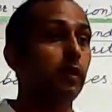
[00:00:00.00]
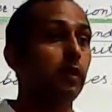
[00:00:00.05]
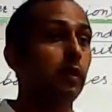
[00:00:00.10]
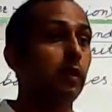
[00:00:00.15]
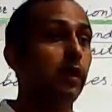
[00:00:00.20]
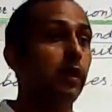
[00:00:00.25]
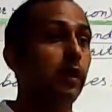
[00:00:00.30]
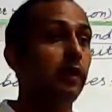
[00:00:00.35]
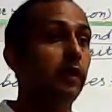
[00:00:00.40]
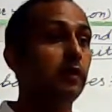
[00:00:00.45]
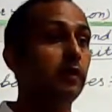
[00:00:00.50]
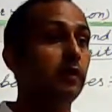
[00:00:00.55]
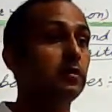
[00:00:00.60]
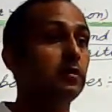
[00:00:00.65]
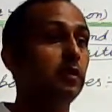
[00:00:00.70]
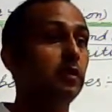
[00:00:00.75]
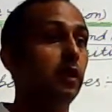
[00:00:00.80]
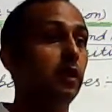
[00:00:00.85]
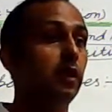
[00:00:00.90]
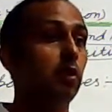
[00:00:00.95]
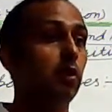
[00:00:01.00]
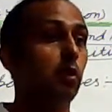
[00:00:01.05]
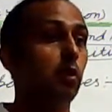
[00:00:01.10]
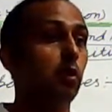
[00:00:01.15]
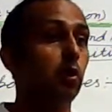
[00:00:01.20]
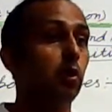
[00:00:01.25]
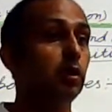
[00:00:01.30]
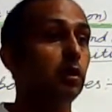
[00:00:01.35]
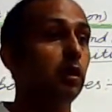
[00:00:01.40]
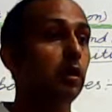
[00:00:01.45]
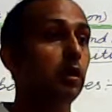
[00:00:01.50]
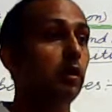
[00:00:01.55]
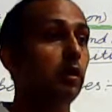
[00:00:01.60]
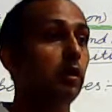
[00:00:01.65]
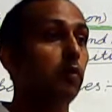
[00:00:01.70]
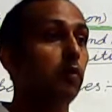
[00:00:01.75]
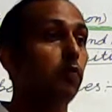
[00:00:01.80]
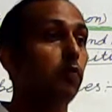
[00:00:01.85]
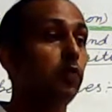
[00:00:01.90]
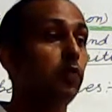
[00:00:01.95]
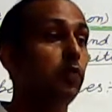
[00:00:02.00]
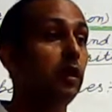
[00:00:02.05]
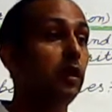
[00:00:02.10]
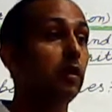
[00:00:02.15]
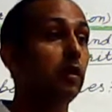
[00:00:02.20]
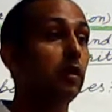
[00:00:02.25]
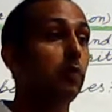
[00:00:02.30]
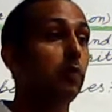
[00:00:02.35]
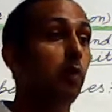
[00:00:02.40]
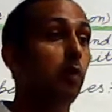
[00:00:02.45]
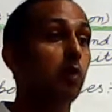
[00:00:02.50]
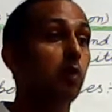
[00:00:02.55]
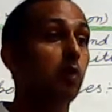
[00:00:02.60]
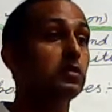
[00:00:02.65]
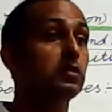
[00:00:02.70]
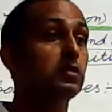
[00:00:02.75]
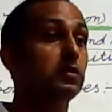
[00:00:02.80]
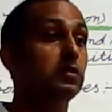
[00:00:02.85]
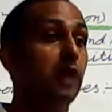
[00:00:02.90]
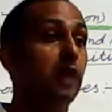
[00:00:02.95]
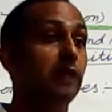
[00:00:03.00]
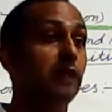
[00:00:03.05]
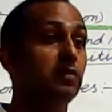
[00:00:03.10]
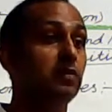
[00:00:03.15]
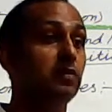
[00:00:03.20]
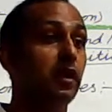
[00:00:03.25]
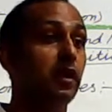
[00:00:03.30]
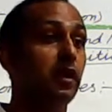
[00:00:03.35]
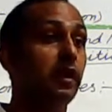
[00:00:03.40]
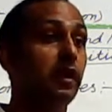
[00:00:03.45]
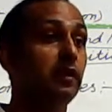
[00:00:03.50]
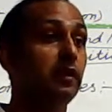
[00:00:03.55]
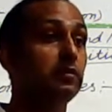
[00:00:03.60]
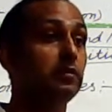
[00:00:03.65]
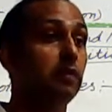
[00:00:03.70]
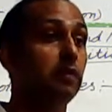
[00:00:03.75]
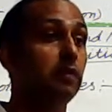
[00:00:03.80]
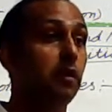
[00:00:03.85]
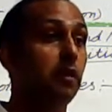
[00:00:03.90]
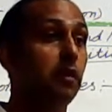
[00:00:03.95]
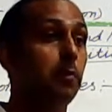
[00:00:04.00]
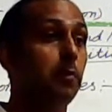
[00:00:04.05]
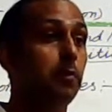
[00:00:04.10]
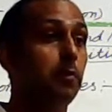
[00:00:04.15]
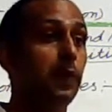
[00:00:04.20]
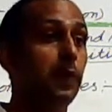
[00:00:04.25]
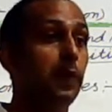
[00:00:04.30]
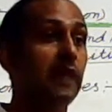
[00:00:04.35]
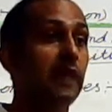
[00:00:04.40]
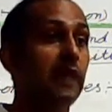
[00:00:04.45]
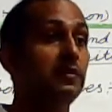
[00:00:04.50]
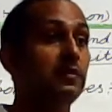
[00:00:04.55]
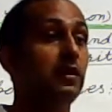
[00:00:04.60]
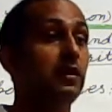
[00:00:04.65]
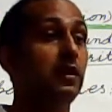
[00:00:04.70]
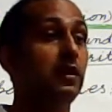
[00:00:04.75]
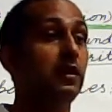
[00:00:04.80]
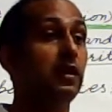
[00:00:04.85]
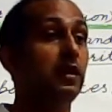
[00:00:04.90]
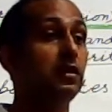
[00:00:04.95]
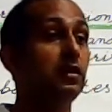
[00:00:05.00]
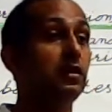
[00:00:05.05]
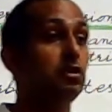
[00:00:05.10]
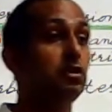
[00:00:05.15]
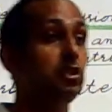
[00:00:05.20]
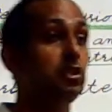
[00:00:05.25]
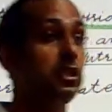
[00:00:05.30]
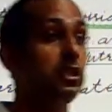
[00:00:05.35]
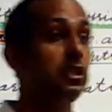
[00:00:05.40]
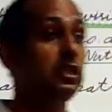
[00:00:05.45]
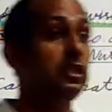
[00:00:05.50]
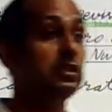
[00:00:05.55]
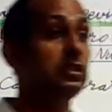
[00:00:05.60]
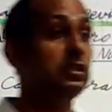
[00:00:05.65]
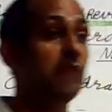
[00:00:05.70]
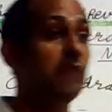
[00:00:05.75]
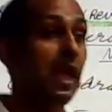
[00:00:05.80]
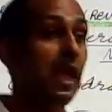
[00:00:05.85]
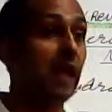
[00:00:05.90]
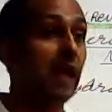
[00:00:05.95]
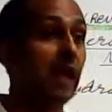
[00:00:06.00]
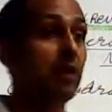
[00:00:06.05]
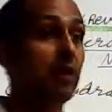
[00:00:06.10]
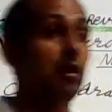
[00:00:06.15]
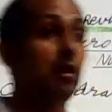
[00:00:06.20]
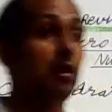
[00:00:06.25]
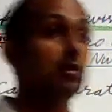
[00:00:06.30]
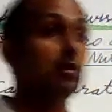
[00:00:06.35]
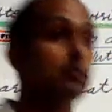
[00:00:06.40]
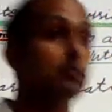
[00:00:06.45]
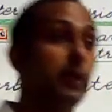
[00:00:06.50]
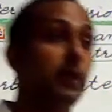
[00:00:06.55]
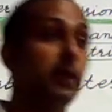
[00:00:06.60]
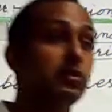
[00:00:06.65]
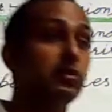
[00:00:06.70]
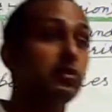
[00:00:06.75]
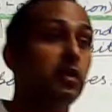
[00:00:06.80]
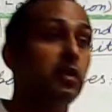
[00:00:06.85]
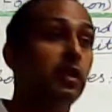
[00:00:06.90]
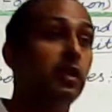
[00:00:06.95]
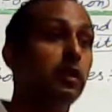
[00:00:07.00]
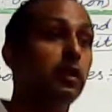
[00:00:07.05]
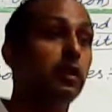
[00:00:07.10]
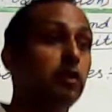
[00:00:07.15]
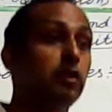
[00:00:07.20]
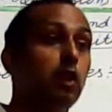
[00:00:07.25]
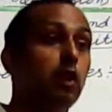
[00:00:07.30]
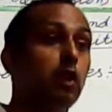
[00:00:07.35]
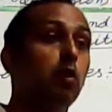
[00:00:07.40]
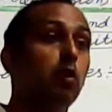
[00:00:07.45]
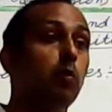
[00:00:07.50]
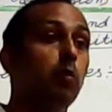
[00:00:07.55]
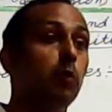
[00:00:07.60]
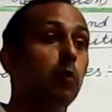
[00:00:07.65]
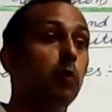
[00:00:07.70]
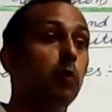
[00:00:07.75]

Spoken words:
hindrance in growth, weak bones. Yeah, extra. It is present in cheese, egg, especially in yellow